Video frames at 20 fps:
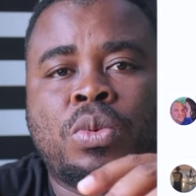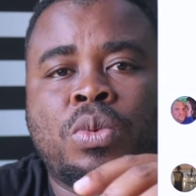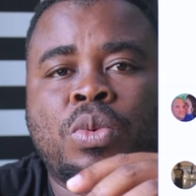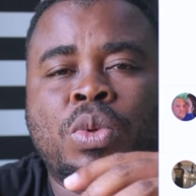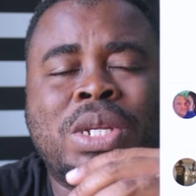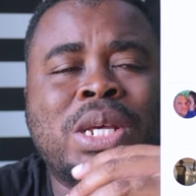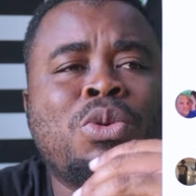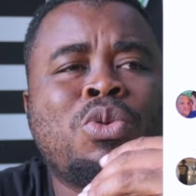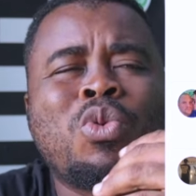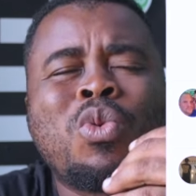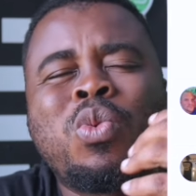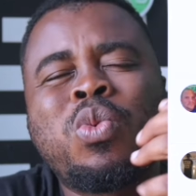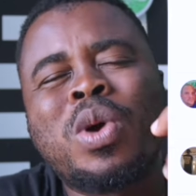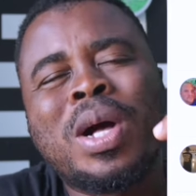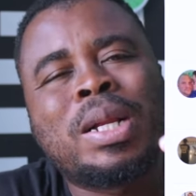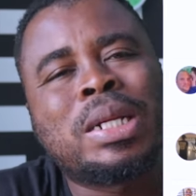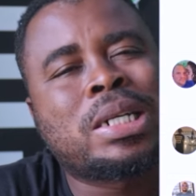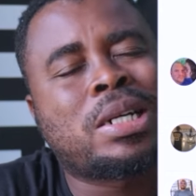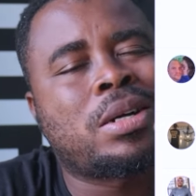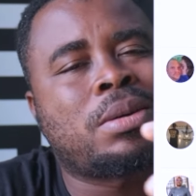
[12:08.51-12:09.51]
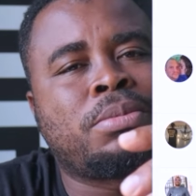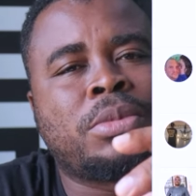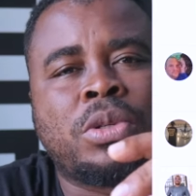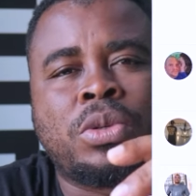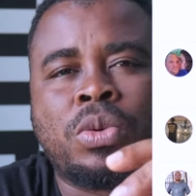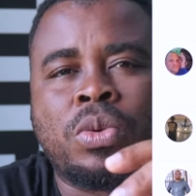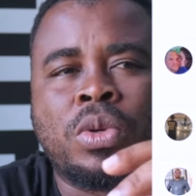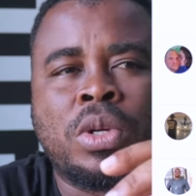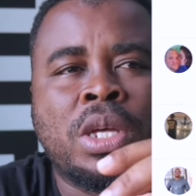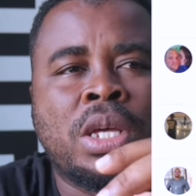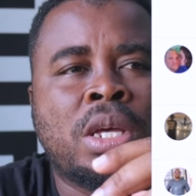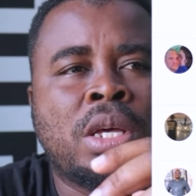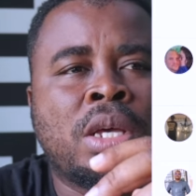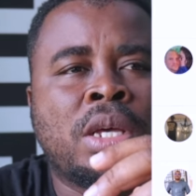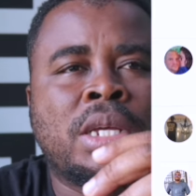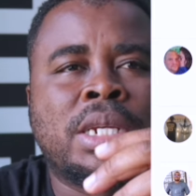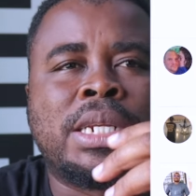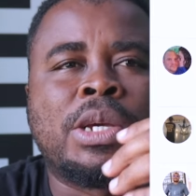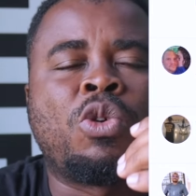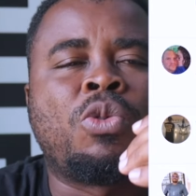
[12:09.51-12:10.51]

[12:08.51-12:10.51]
They will welcome you. They